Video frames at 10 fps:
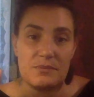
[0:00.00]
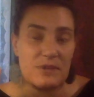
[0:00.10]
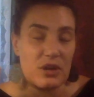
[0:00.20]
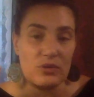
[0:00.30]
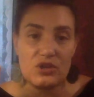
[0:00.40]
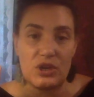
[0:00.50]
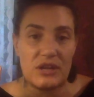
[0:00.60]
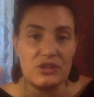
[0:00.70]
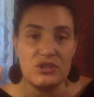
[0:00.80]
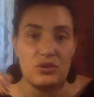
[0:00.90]
you know, turn
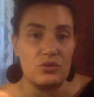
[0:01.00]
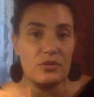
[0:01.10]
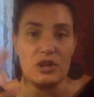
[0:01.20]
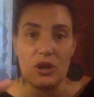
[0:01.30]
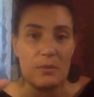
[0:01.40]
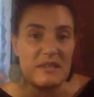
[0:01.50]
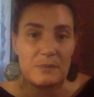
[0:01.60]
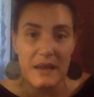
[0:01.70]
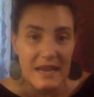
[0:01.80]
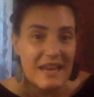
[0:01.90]
into, you know, Miss
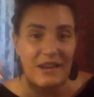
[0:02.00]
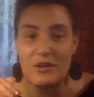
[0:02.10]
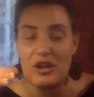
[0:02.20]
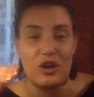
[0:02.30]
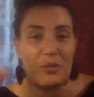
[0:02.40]
Piggy and, you know,